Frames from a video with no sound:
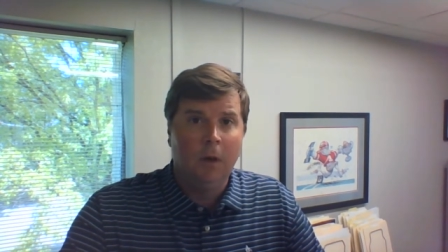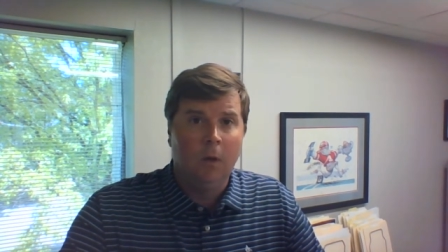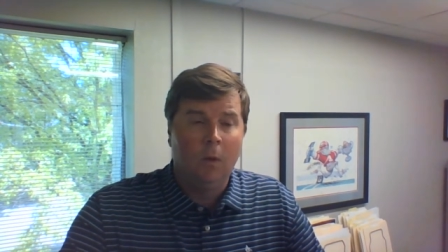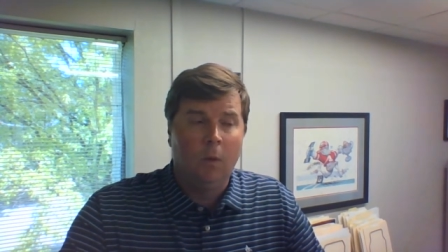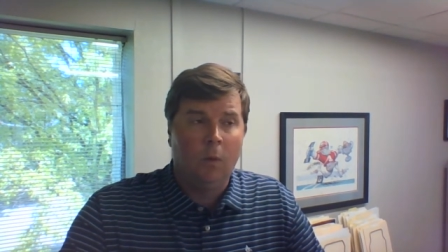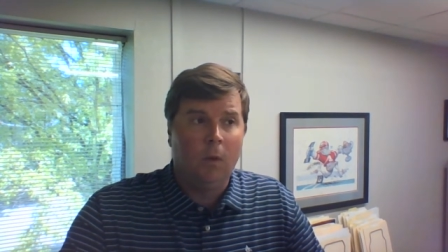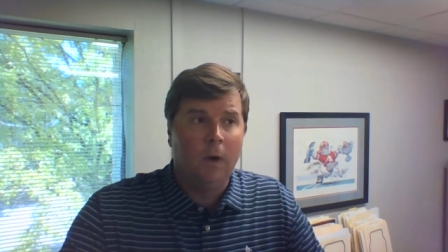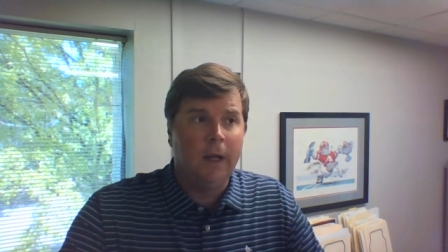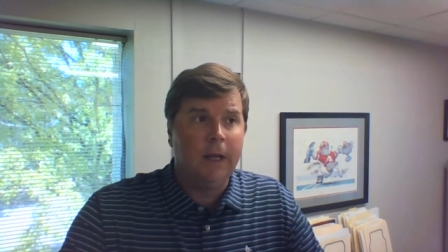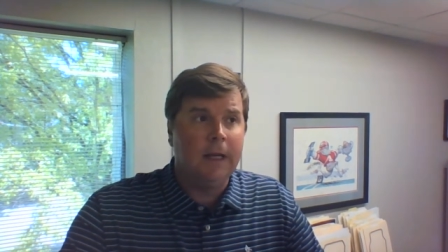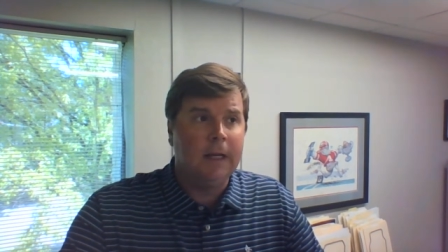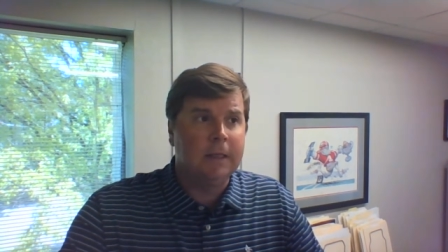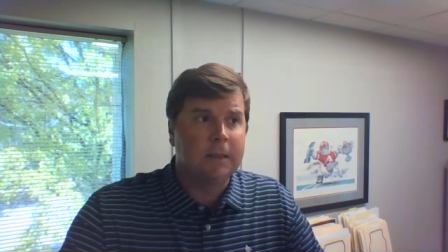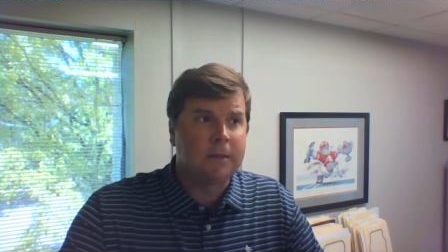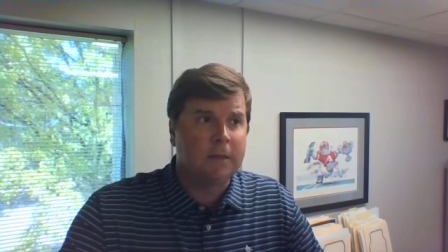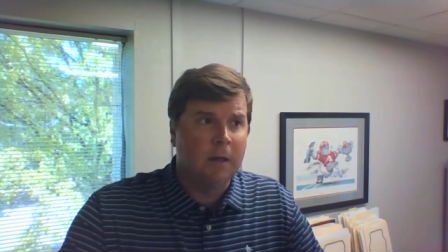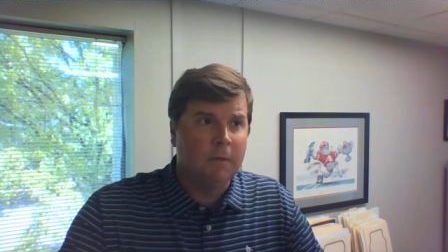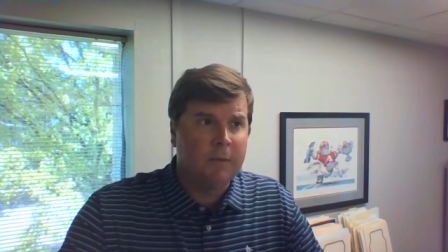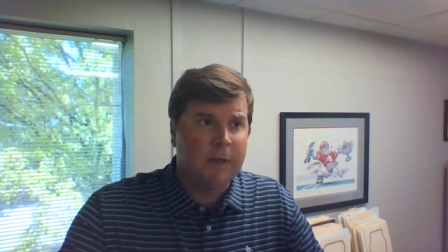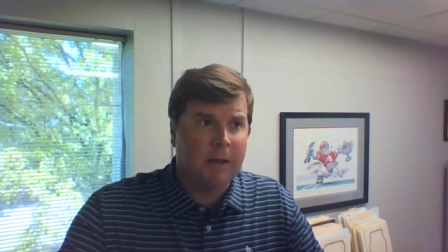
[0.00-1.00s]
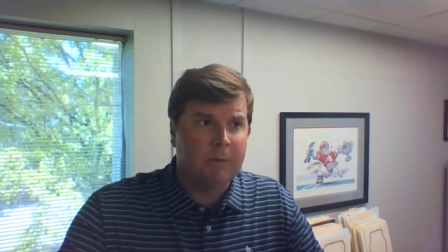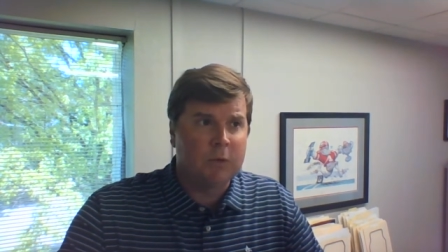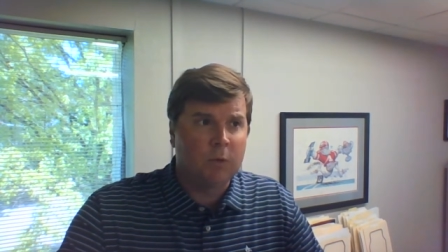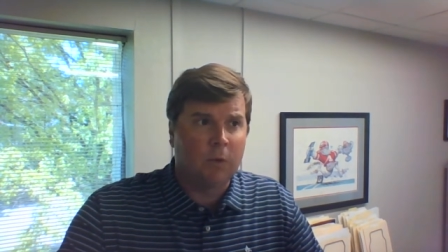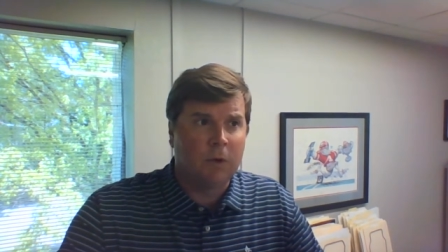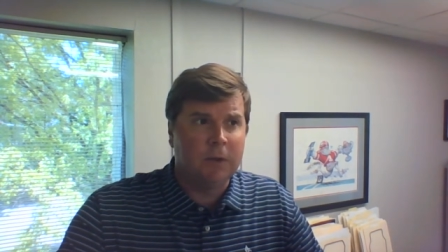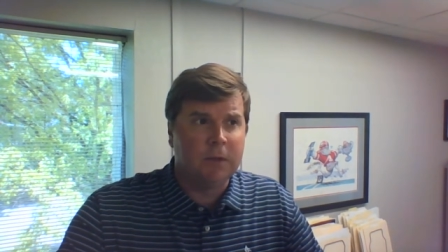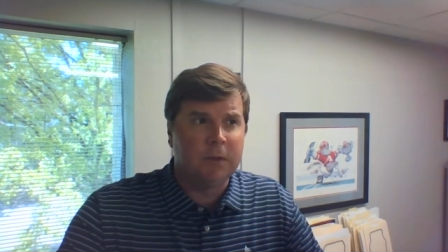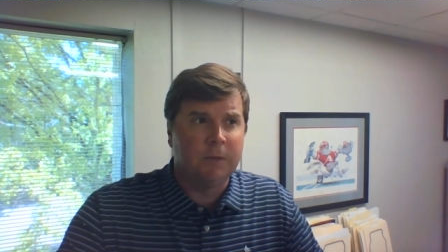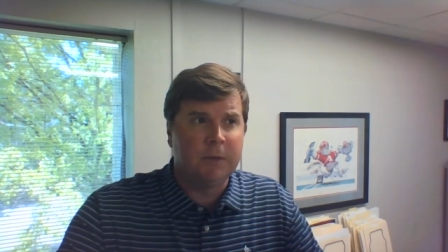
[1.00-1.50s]
What is sometimes
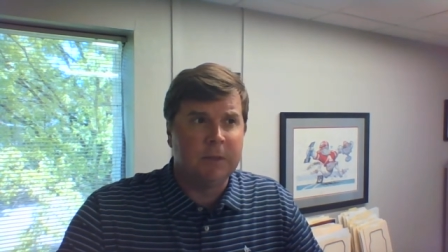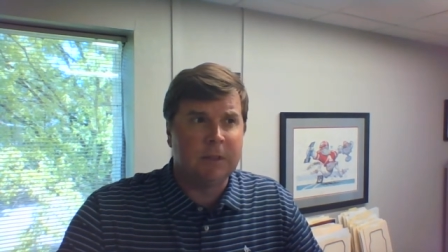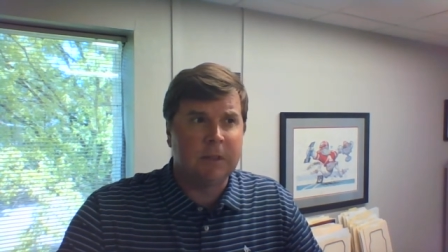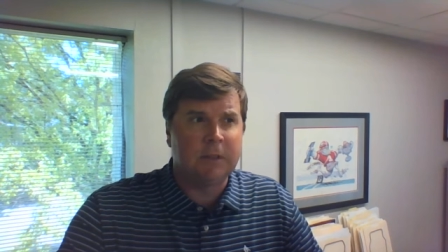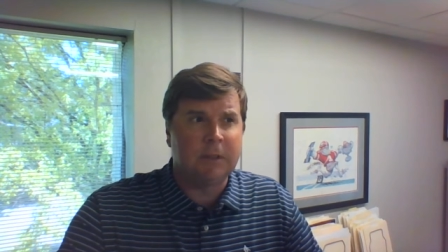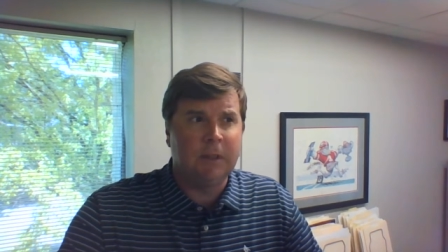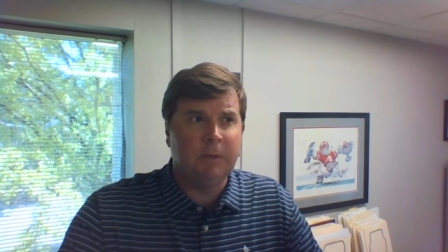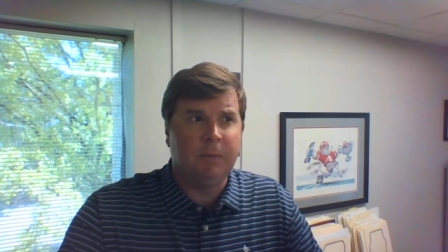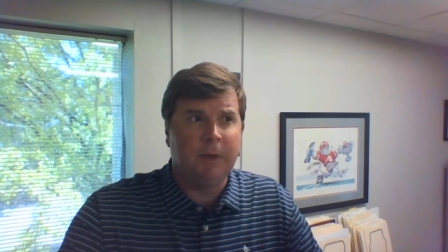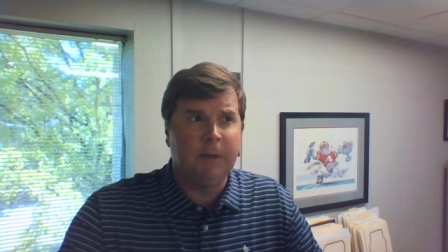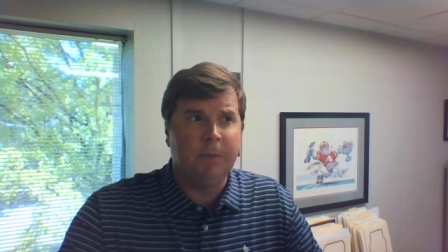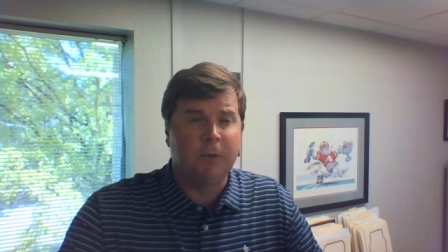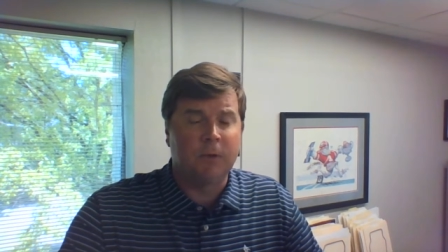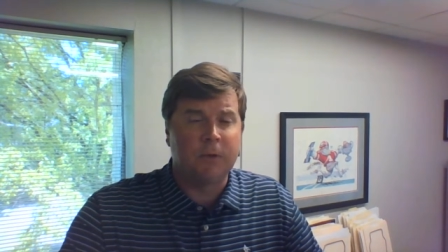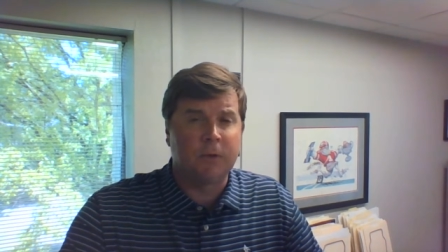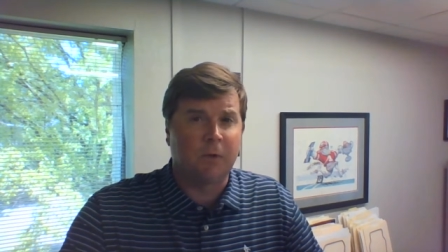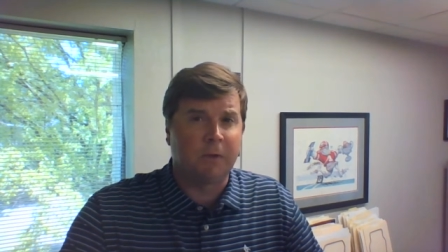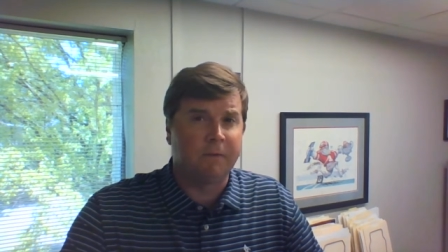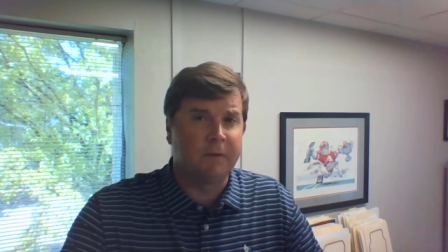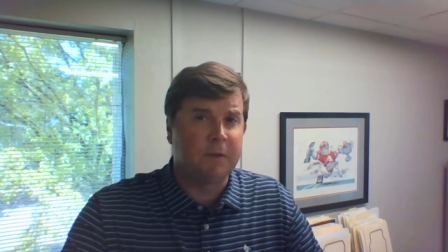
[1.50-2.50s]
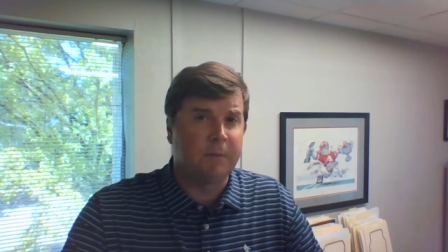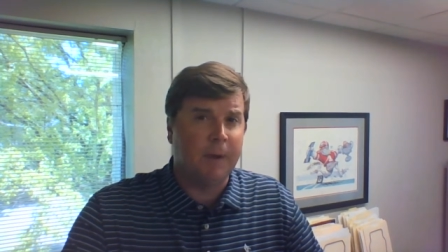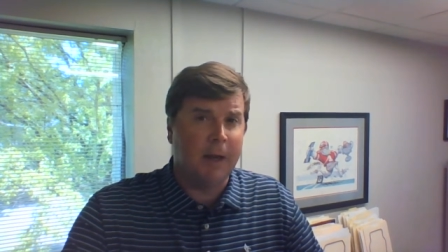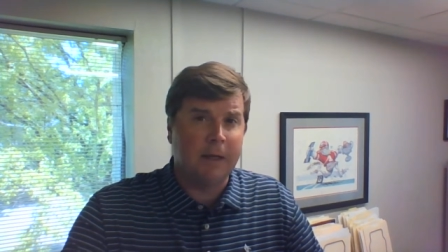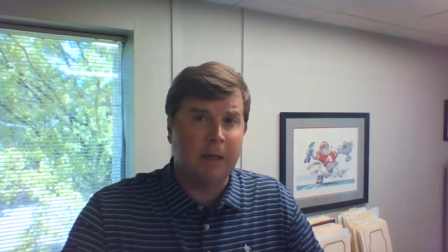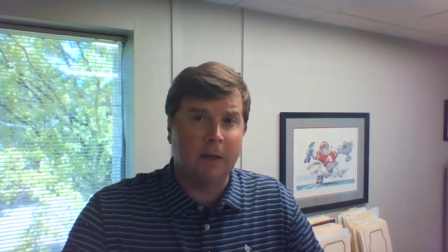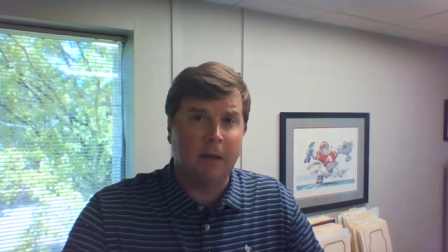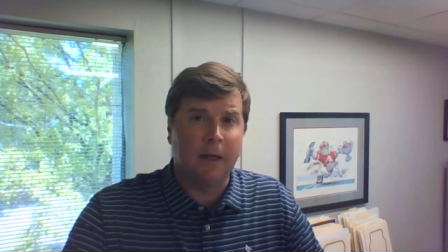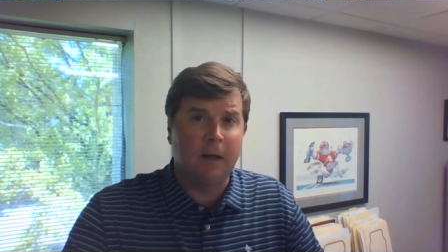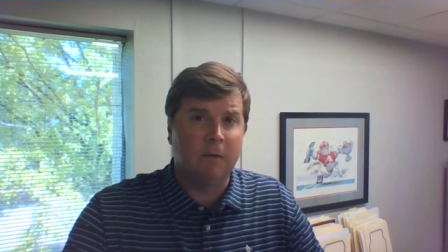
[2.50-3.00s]
worrisome is to see people sort of
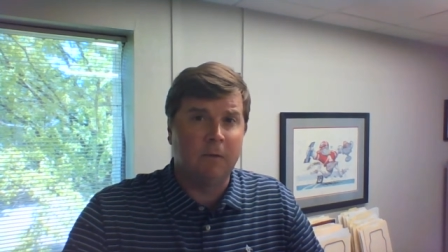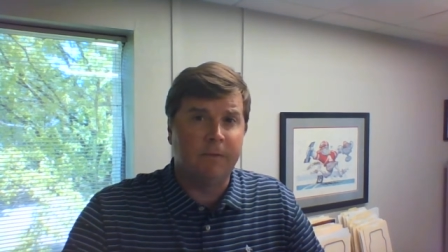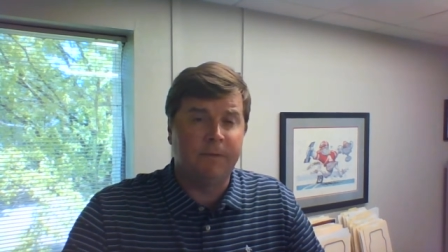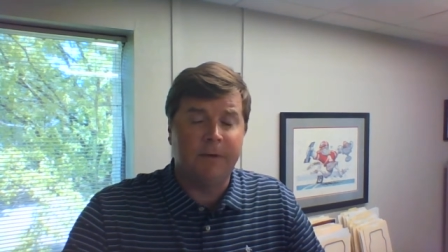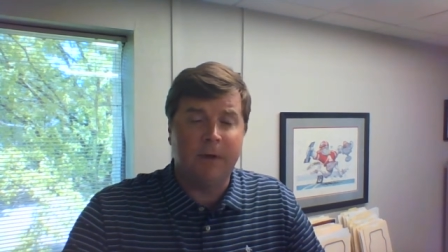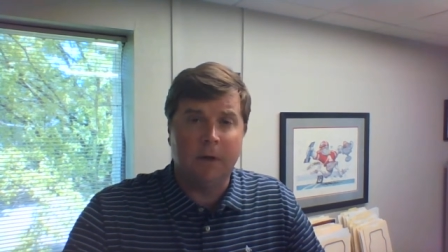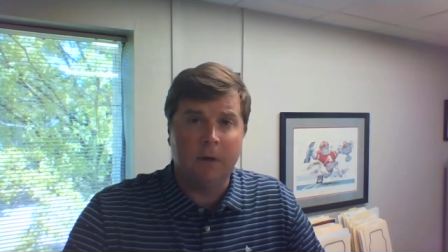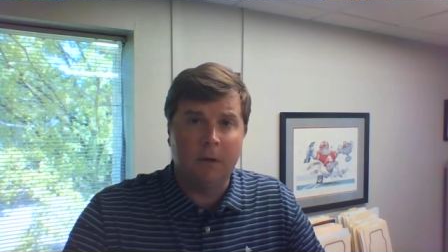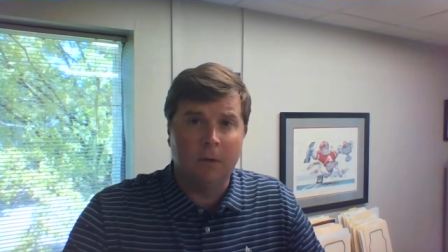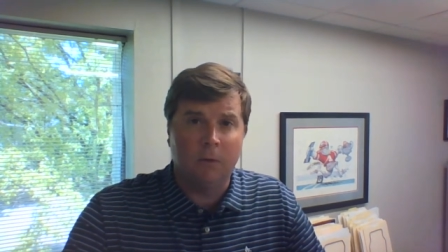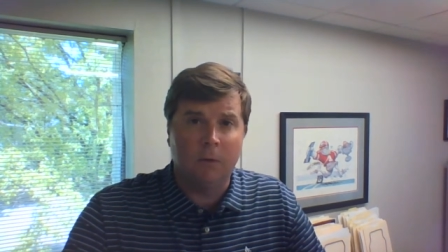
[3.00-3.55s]
speculate on fear